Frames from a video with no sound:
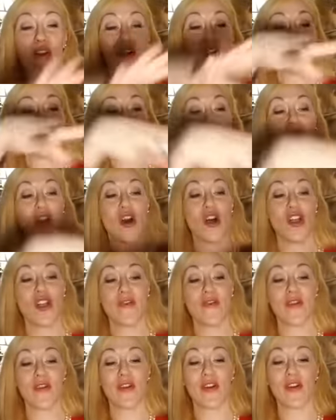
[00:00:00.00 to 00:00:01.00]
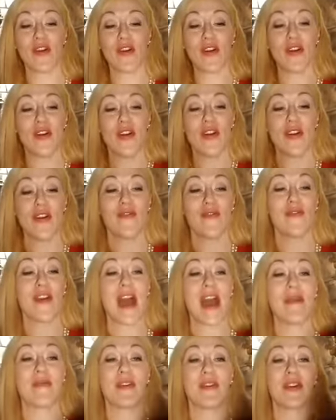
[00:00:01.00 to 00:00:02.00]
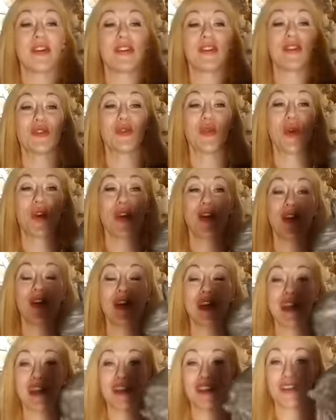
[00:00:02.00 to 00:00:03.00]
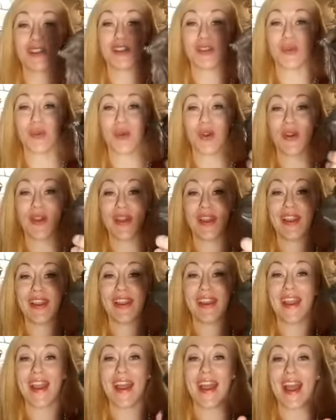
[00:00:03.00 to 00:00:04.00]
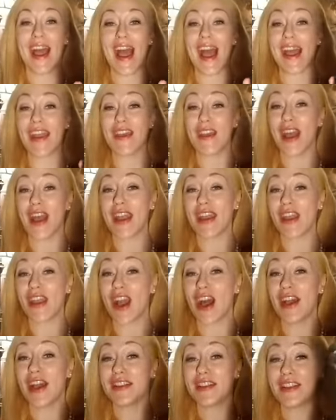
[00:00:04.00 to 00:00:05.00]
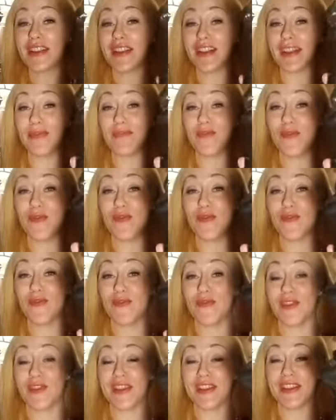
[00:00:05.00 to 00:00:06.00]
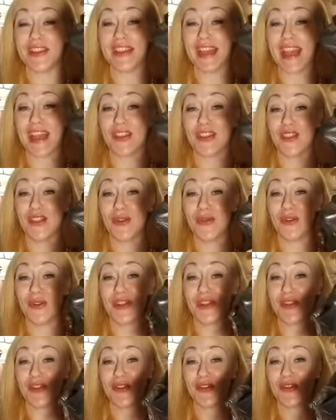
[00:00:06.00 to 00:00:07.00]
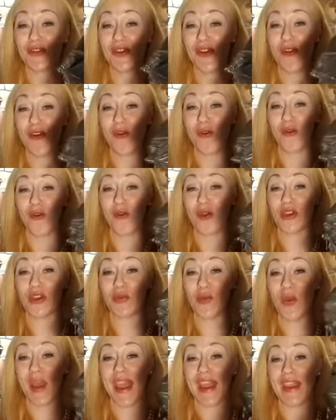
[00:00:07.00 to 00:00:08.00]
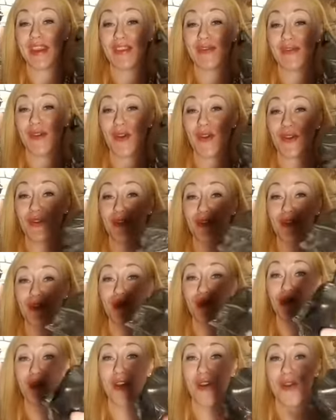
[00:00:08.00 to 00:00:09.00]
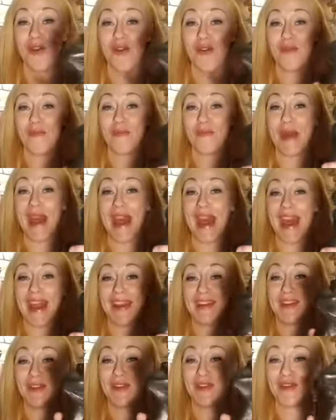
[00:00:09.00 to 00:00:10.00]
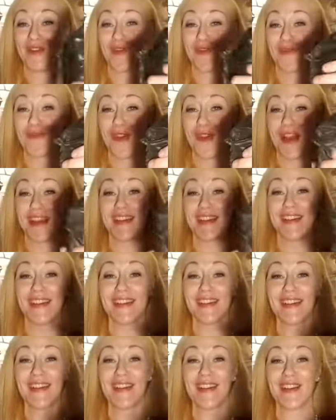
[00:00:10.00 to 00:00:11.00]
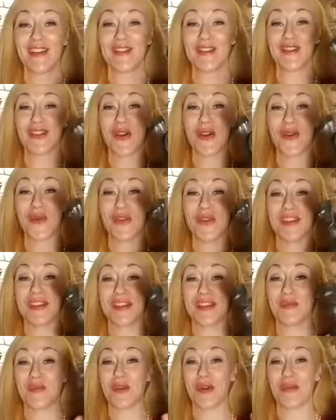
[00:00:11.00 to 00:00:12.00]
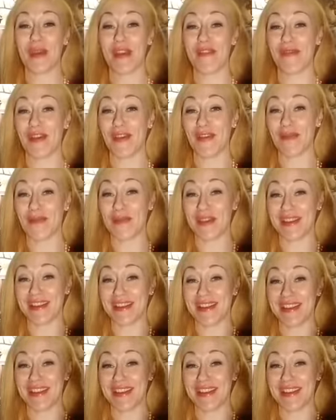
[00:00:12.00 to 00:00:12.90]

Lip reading: All of her fabric is twirling and swirling. I constantly move this statue. There's no which way is first. There's no back. There's no front. So this is one of my favorite pieces.